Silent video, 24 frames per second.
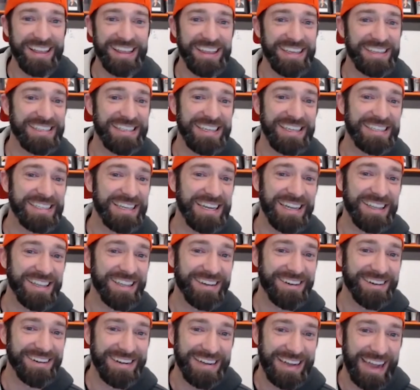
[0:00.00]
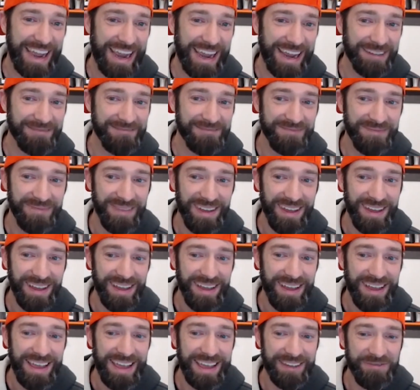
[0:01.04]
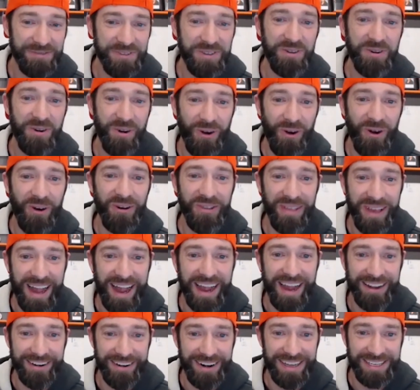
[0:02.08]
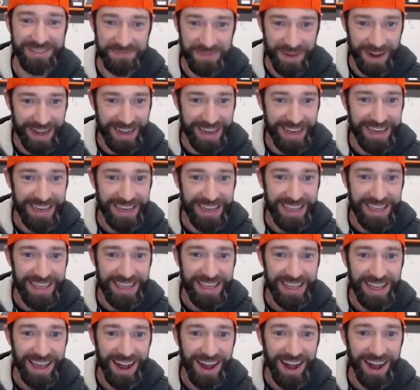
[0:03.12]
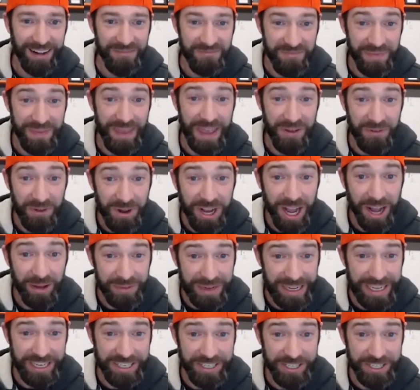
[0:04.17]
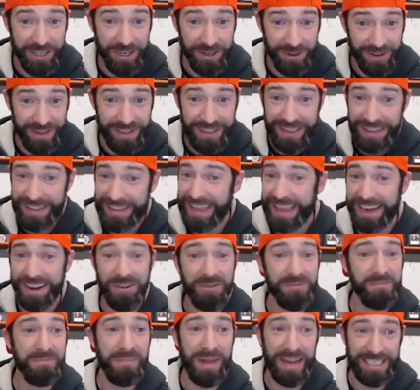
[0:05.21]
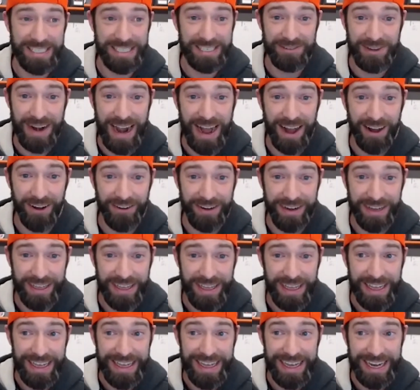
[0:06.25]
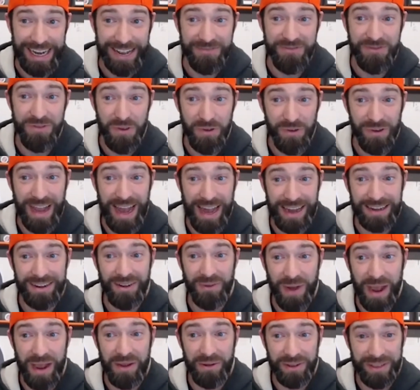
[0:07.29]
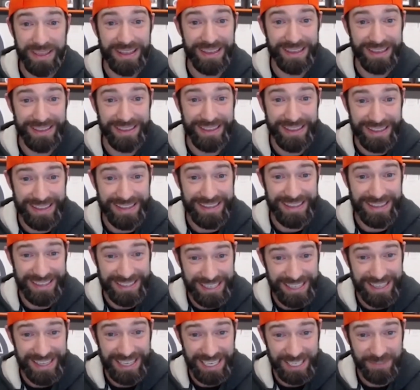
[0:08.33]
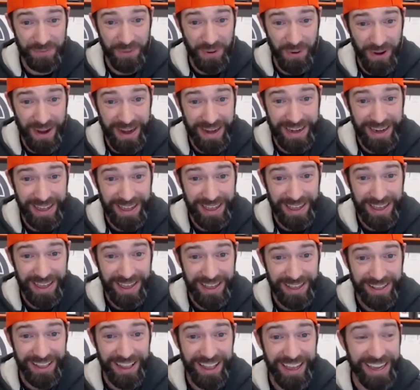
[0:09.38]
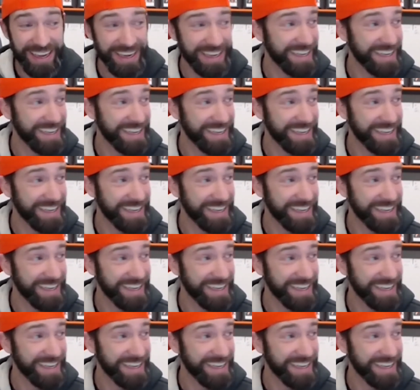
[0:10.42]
isn't a little game. If you owe the IRS money, they will come get you. They don't mess around. And if you've gotten away with it to this point, like,